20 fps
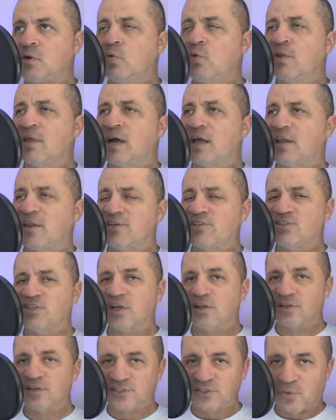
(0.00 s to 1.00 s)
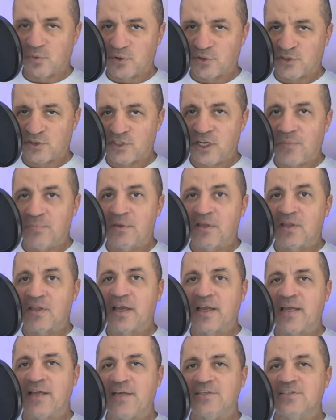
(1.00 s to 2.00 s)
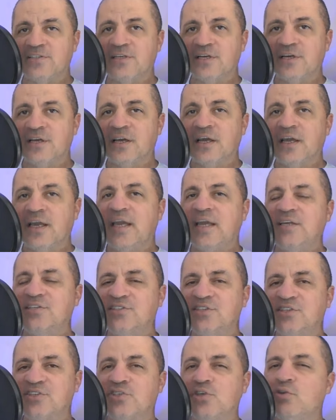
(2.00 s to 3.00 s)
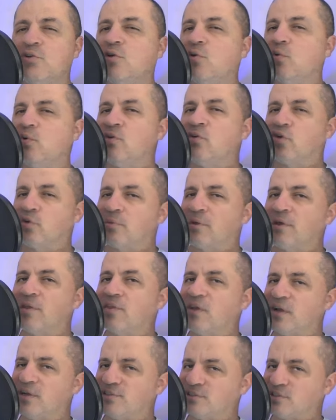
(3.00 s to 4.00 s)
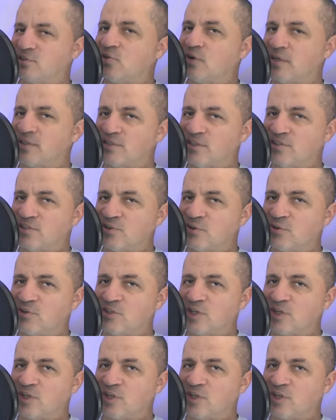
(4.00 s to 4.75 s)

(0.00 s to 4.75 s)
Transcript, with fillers: with Alex Shelley, as a world champion. Like he's he's a dude you would normally think is a transitional